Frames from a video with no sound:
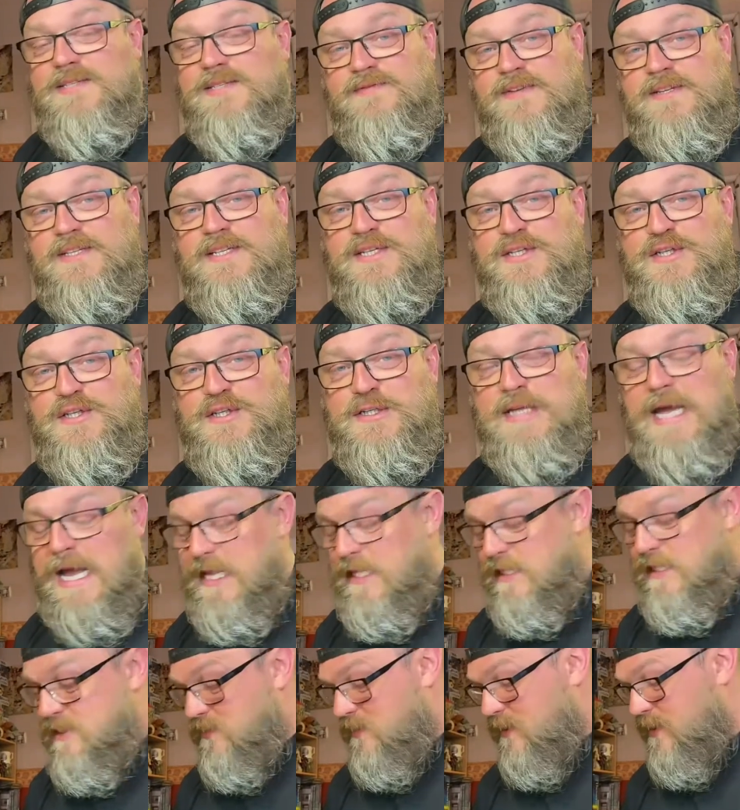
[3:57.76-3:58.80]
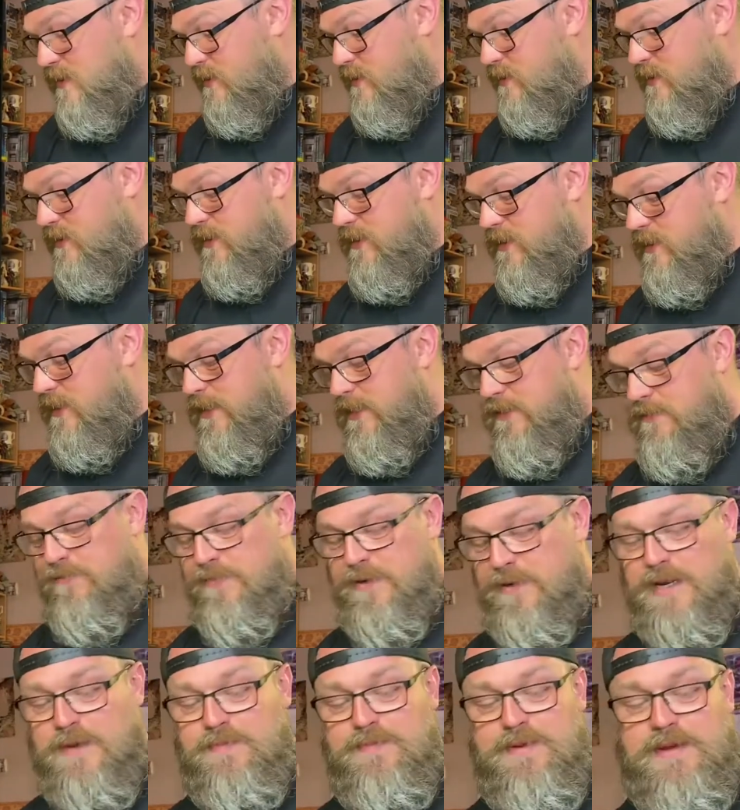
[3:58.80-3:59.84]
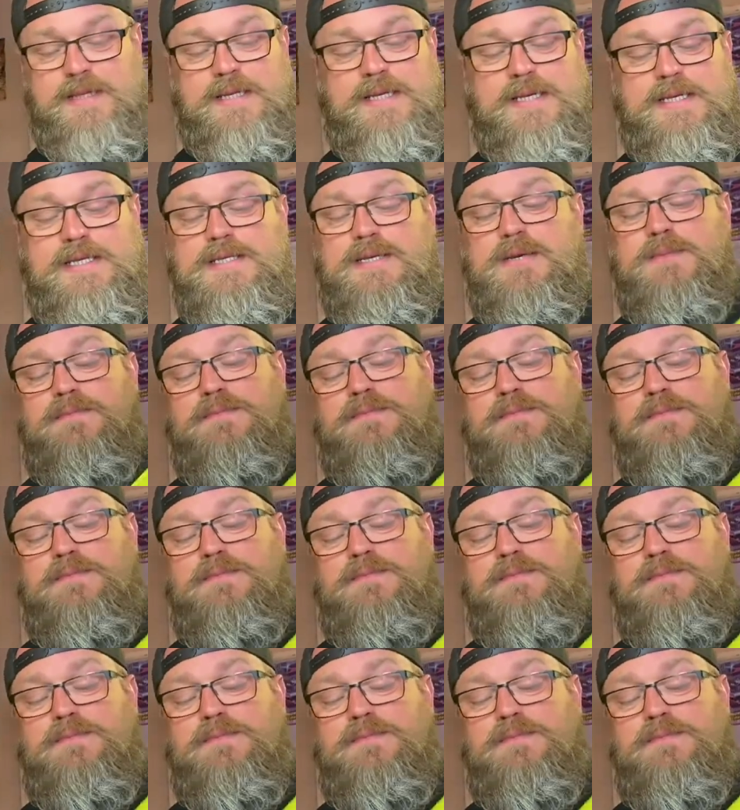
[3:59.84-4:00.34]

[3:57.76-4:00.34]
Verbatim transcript: a vintage style to it, but I picked this up.